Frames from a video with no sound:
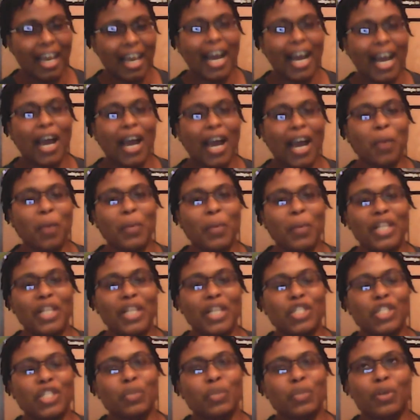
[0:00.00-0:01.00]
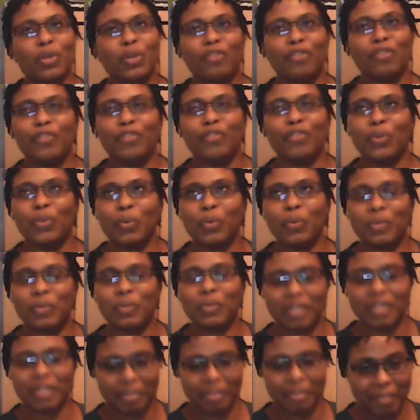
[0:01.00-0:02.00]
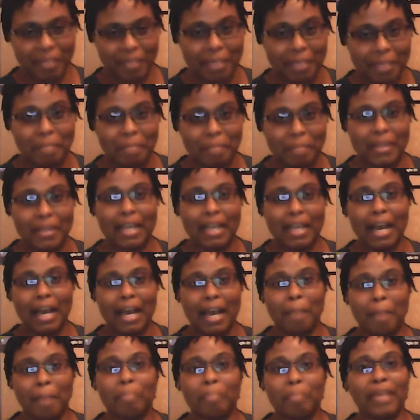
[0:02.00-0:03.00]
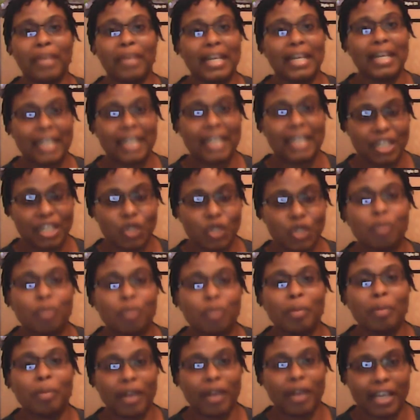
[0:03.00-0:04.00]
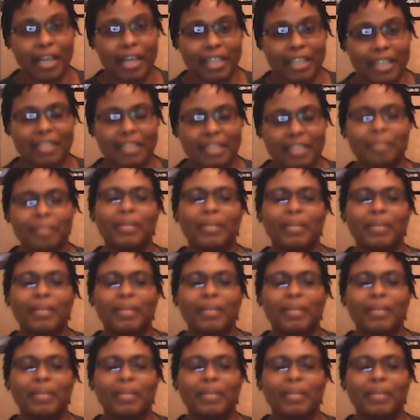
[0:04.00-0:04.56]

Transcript: I went to one of those um, branded supermarkets.